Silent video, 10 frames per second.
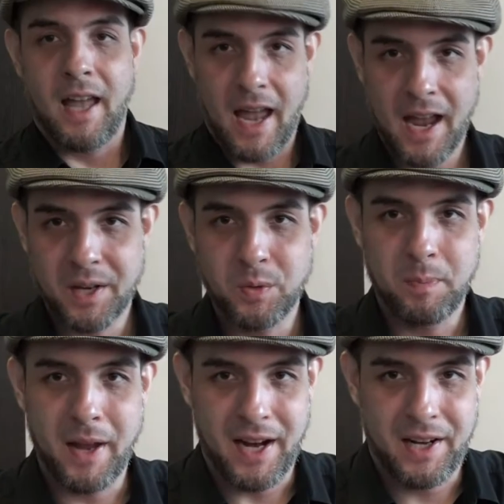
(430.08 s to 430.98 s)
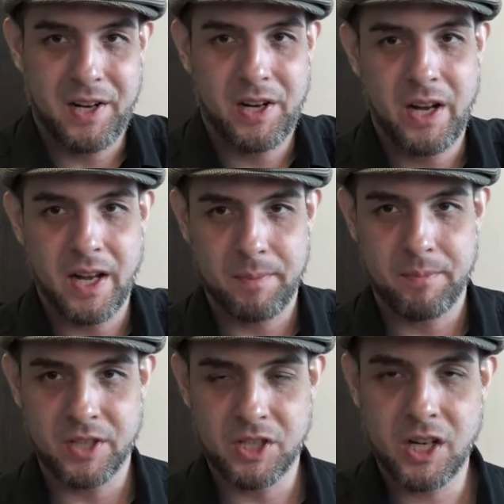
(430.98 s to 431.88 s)
And we're back.
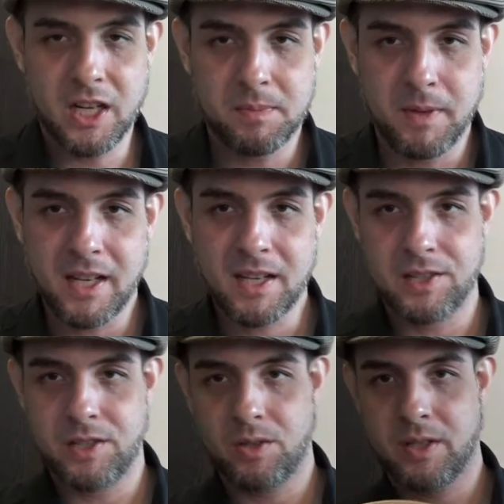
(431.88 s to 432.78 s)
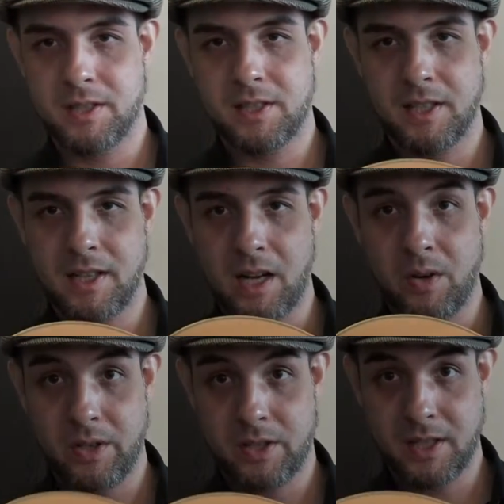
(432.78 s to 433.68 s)
The GS Mini, as you can see
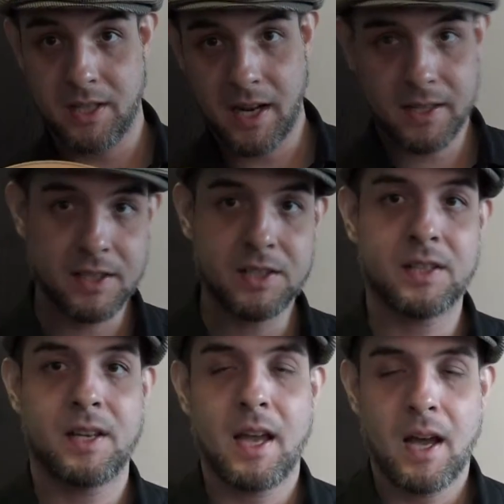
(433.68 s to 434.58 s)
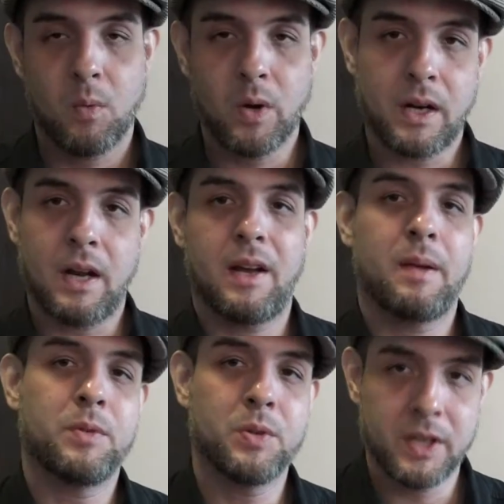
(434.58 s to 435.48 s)
now, is connected. What
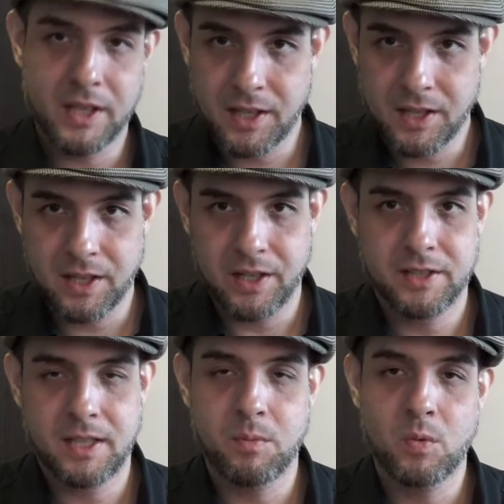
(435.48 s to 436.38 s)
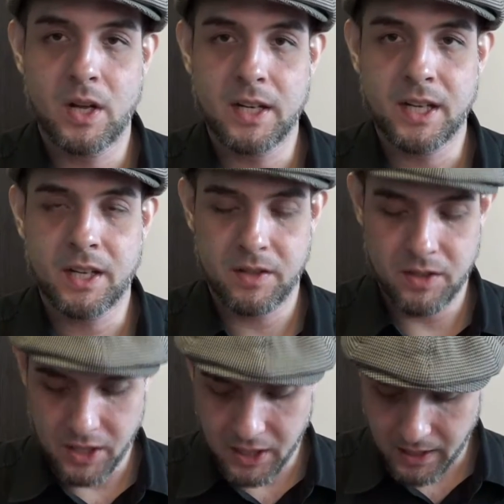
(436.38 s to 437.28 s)
I'm doing here is I'm running
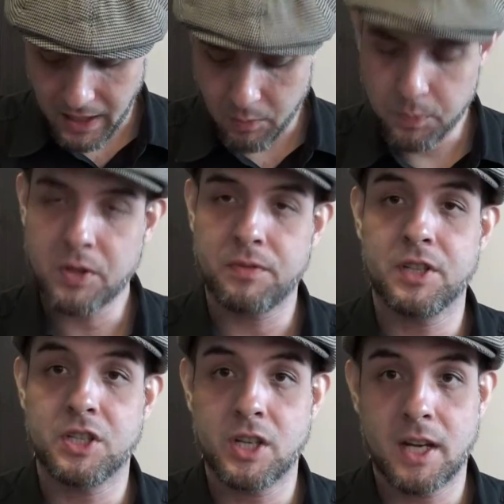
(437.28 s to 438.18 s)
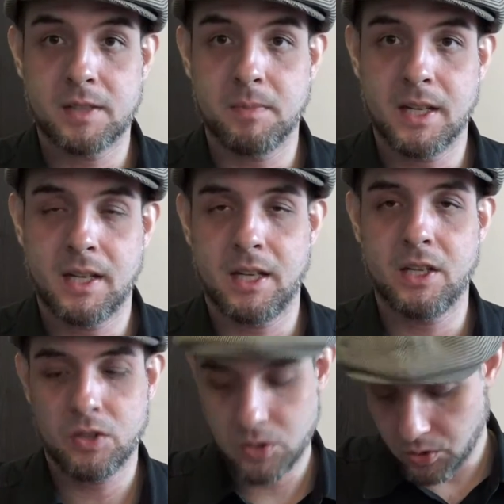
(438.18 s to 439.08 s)
the output of the GS Mini
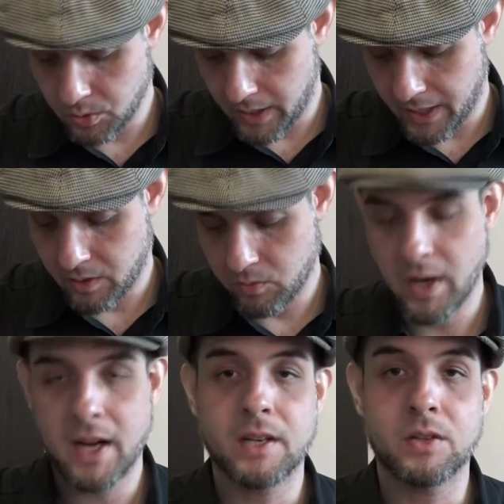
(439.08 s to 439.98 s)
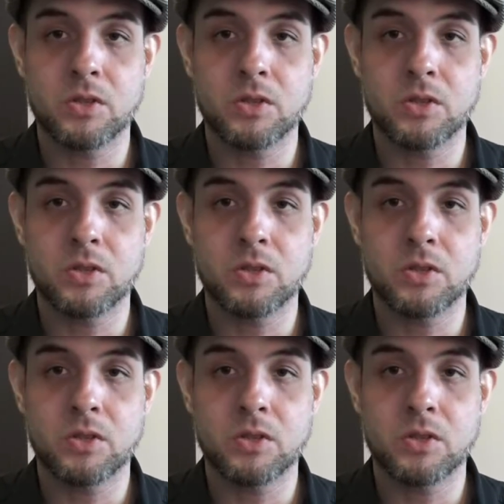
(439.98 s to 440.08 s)
into a Radial